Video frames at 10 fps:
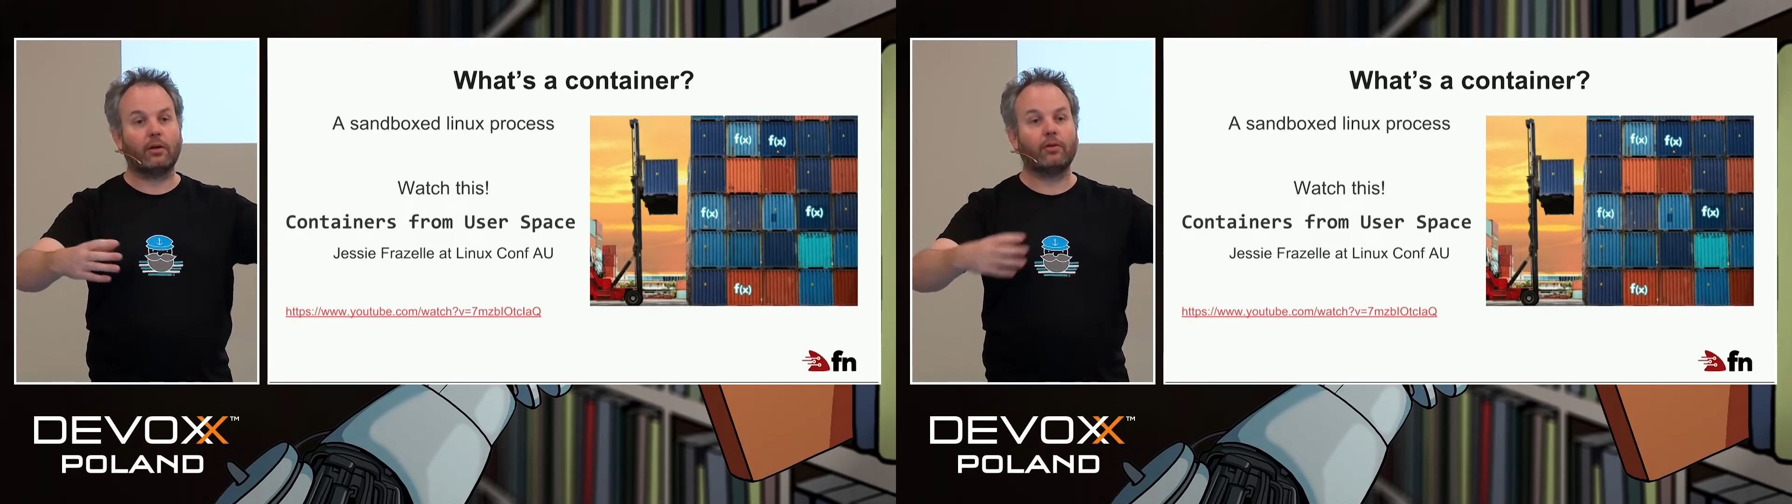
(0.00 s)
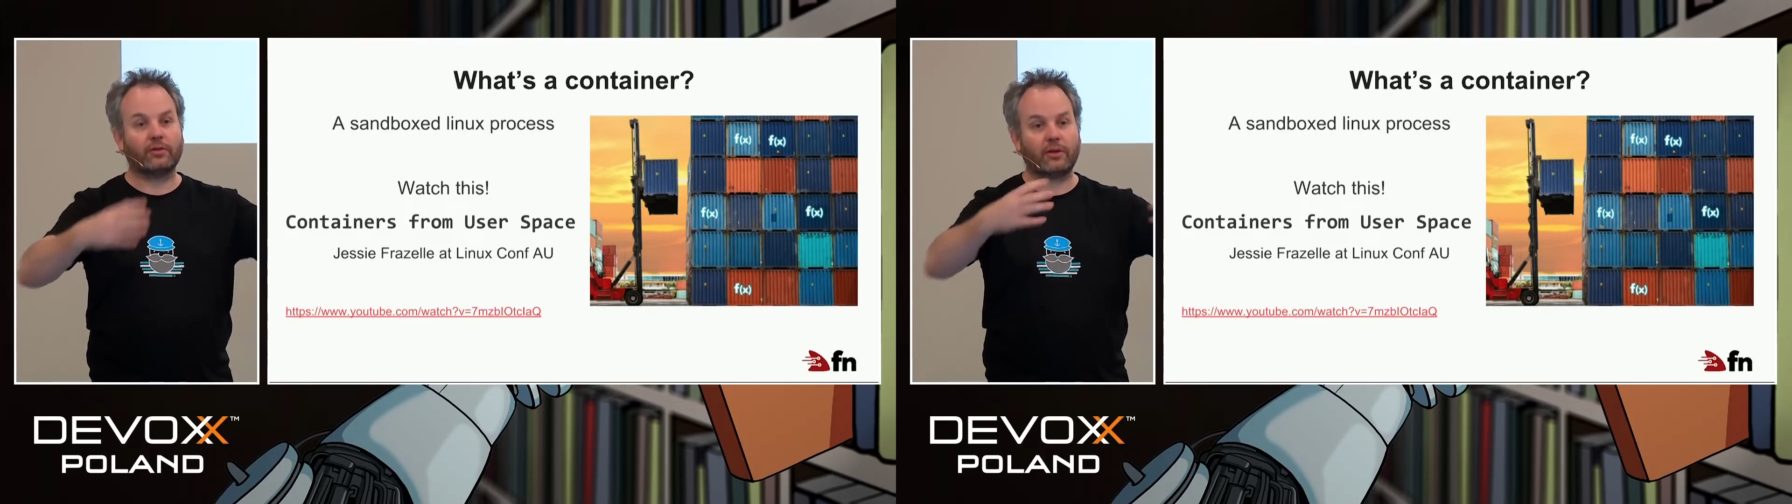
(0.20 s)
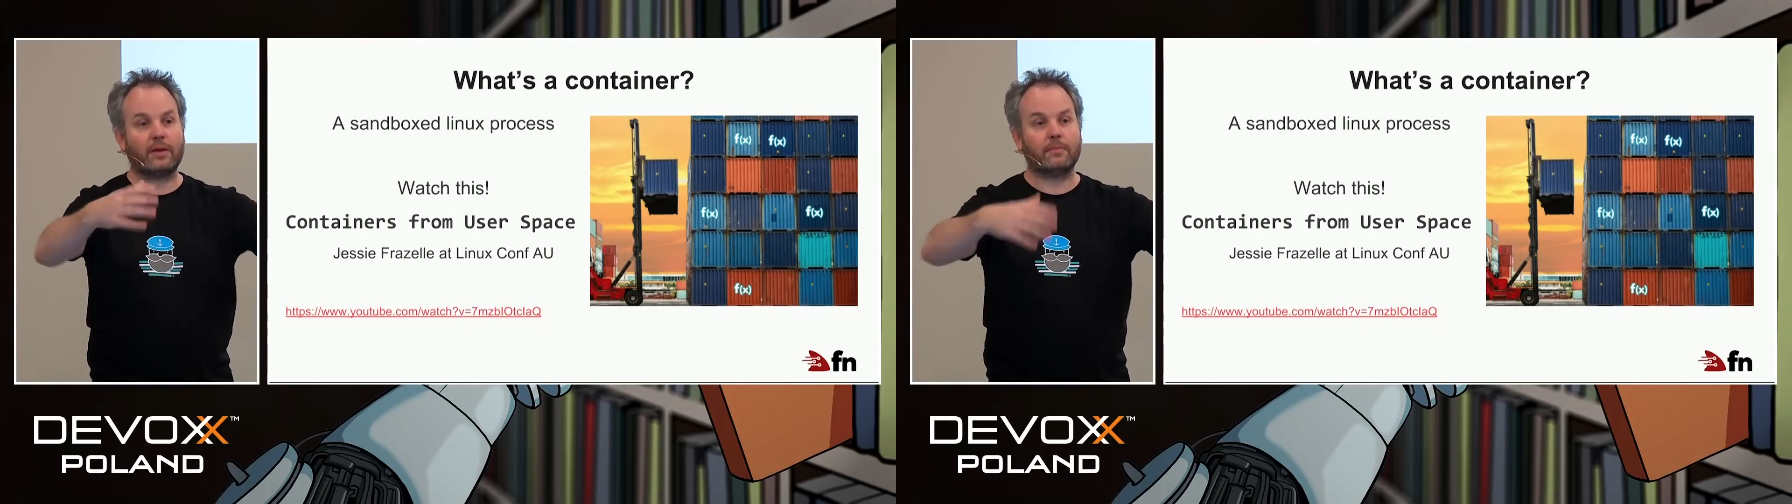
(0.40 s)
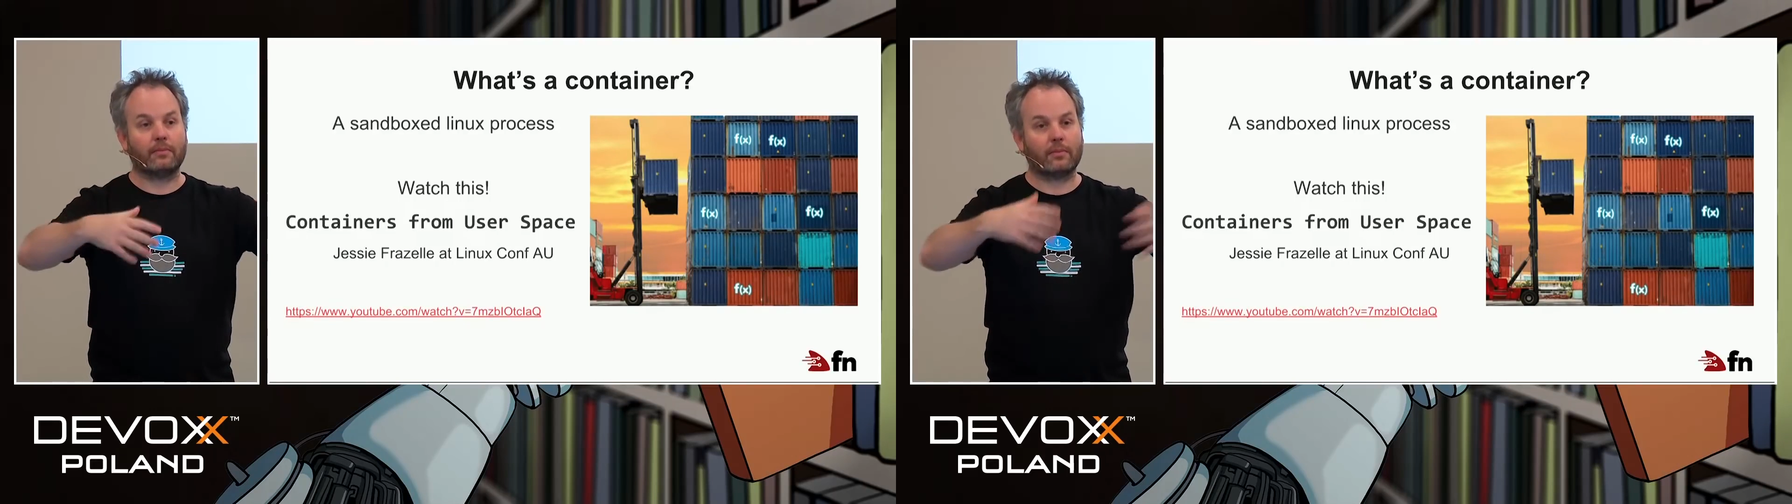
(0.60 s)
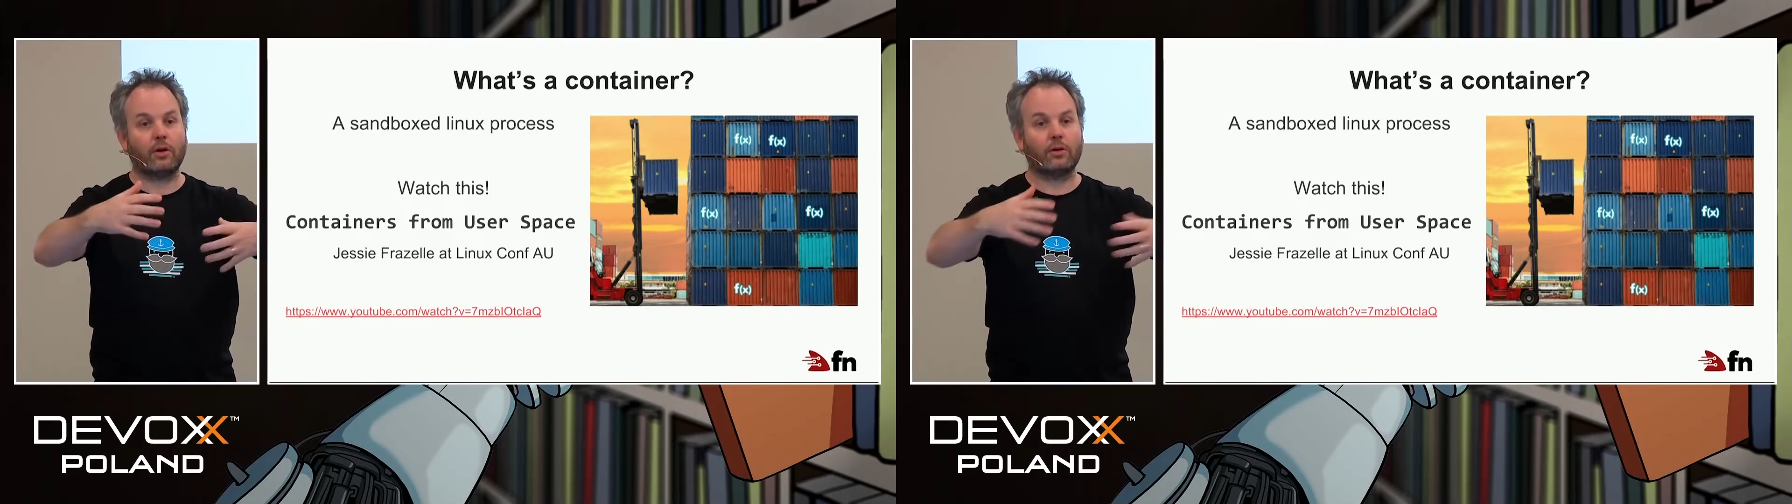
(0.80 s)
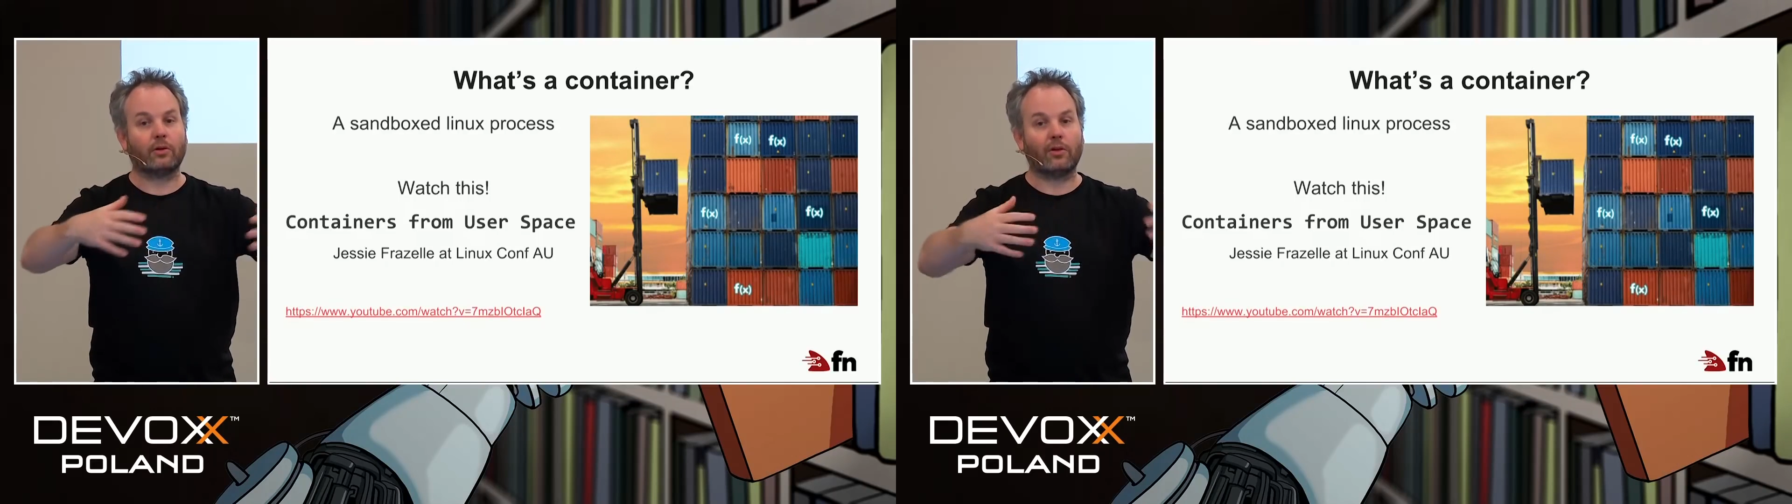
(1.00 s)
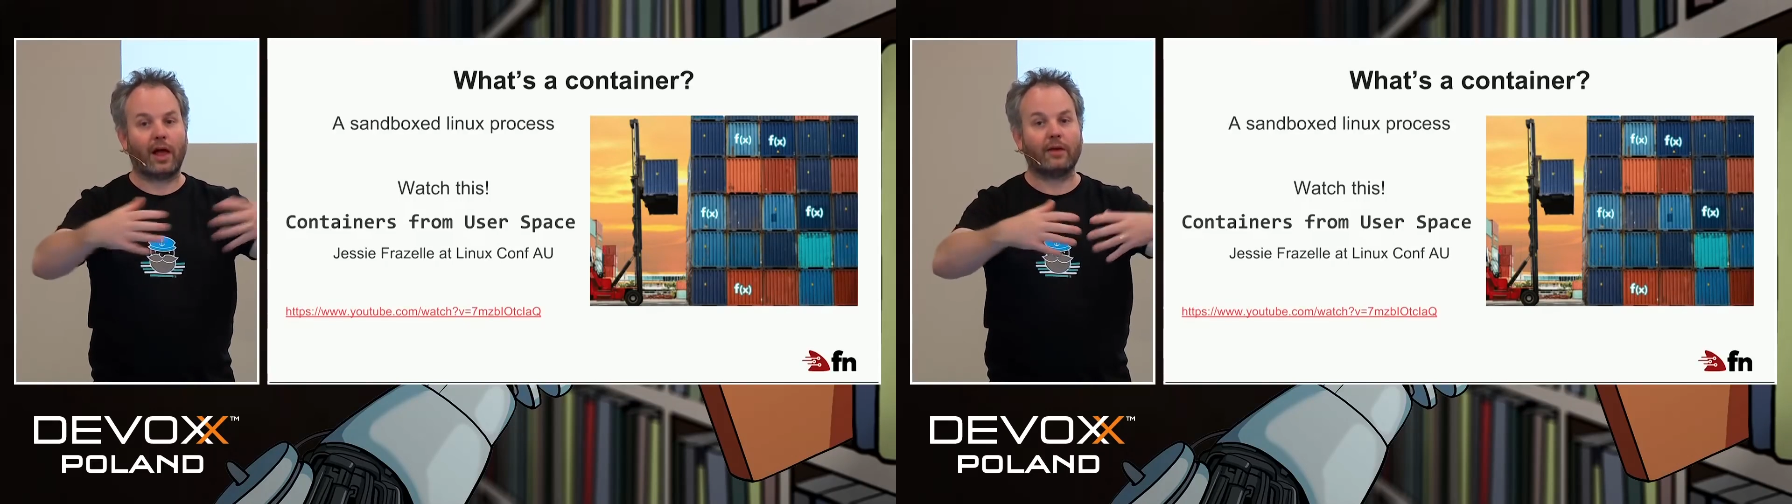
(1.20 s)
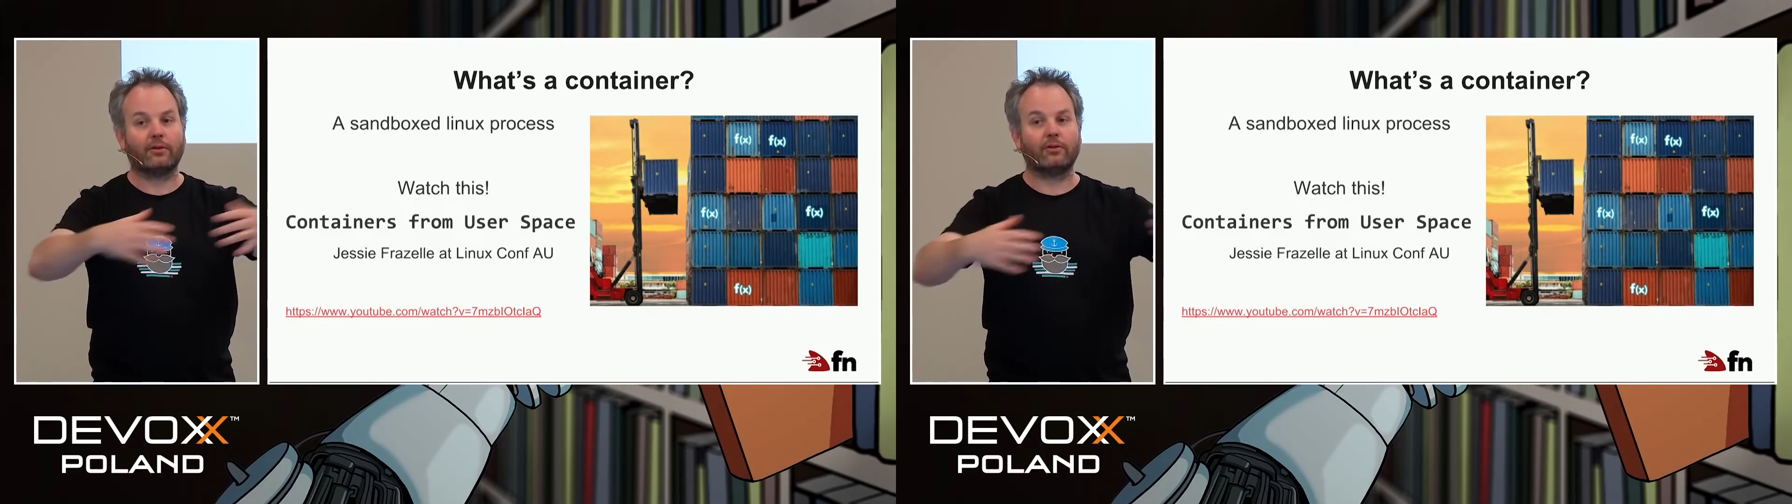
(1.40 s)
on the same kernel
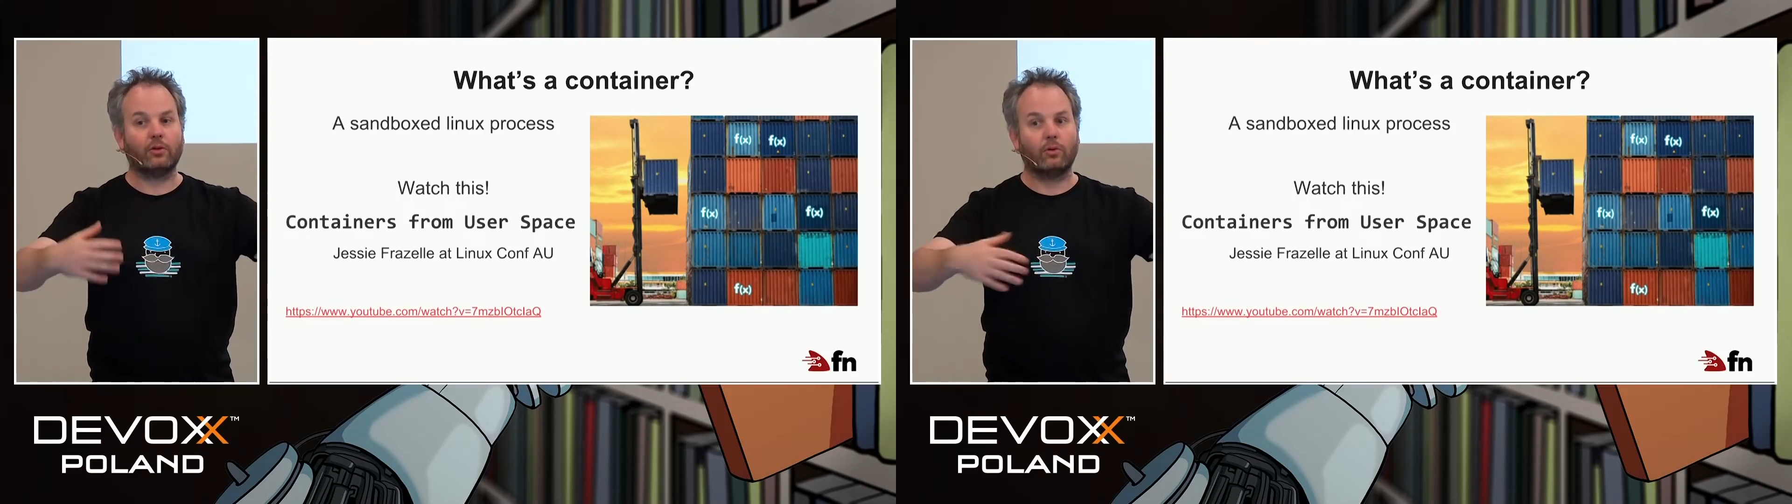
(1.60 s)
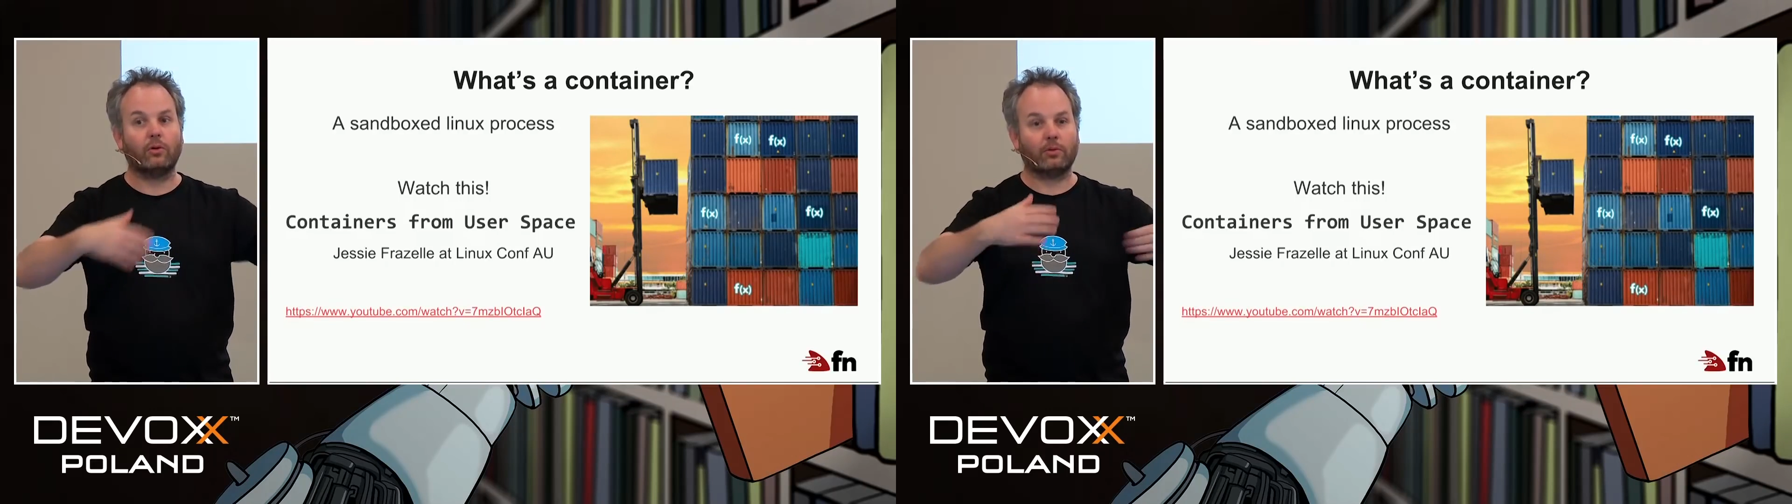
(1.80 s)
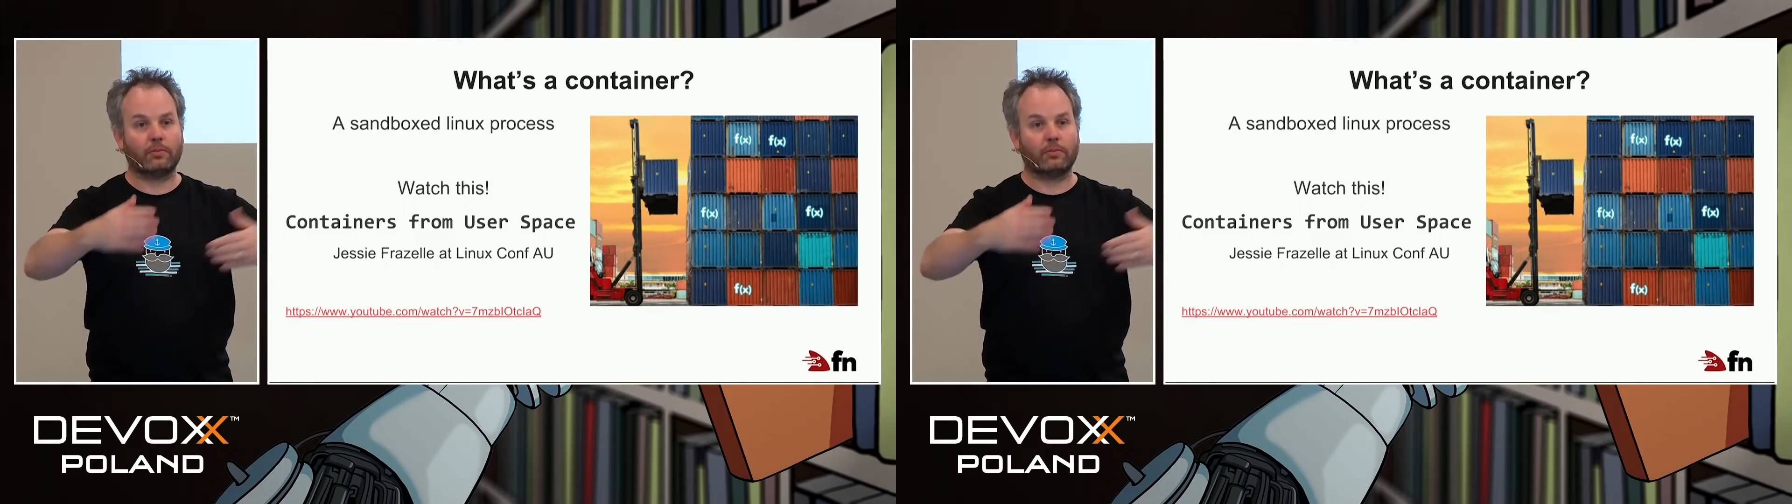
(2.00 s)
as your